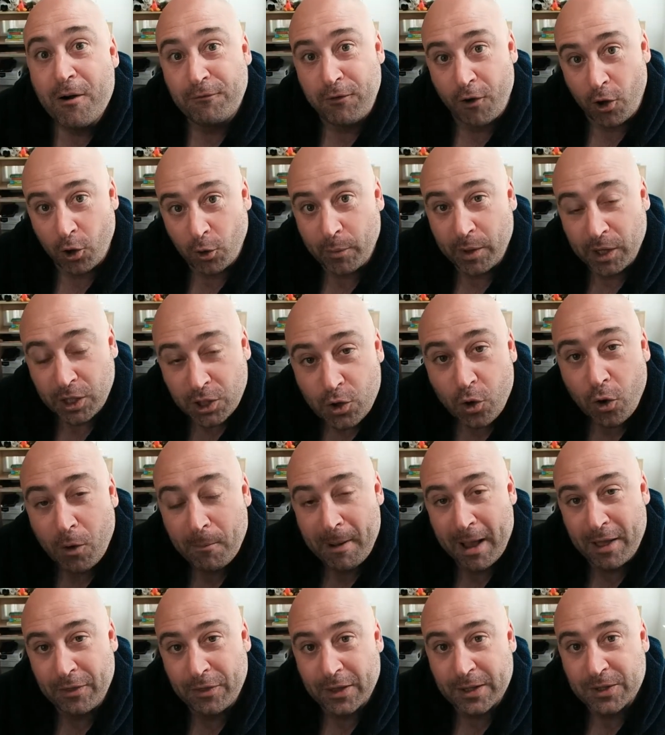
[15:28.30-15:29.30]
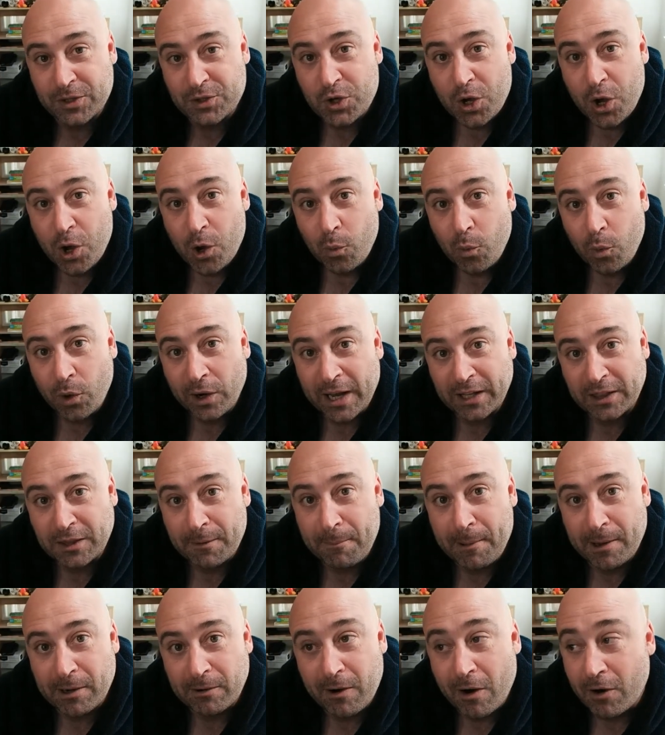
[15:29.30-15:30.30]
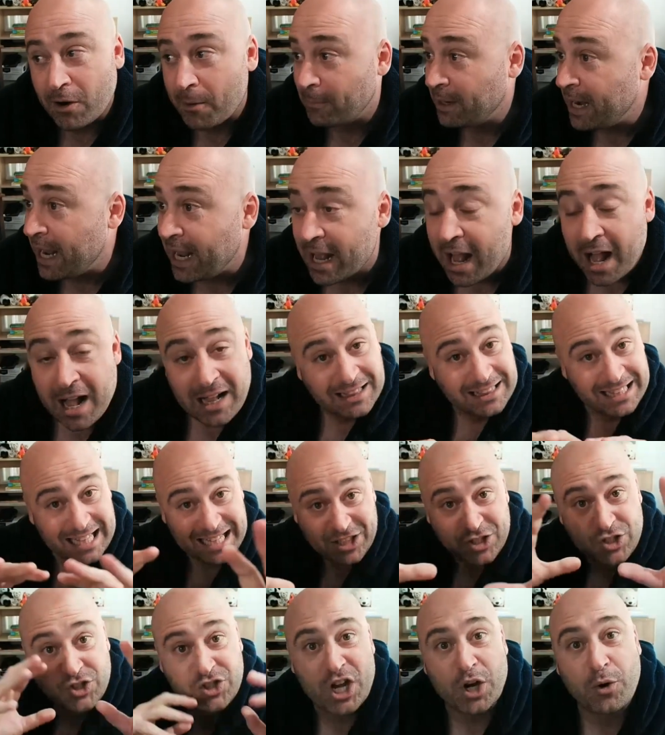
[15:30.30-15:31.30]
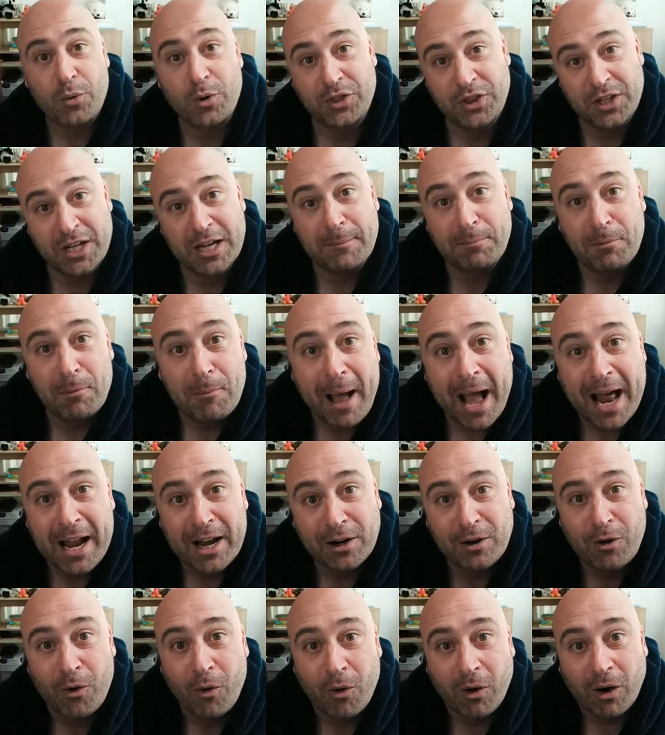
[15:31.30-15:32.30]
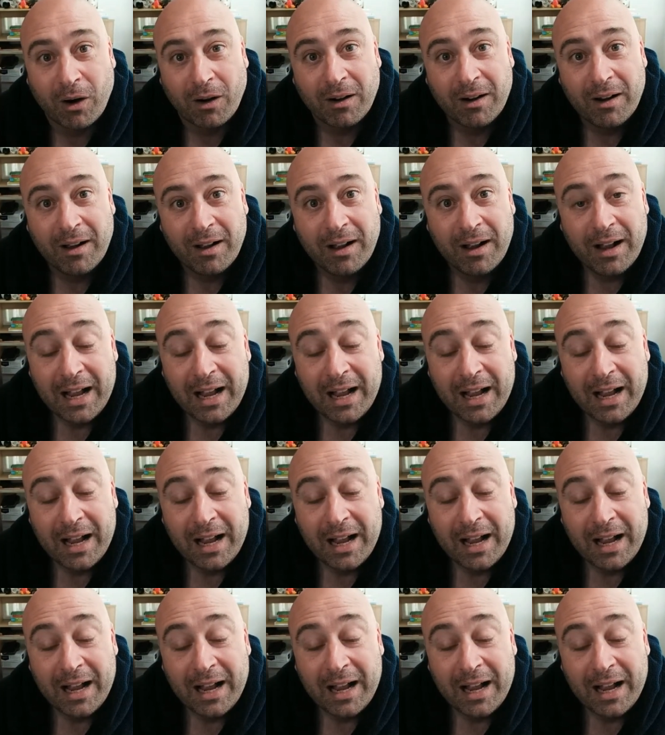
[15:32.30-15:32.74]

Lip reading: following your methods will get the better outcome? And hey, let's stick with the diplomatic corps.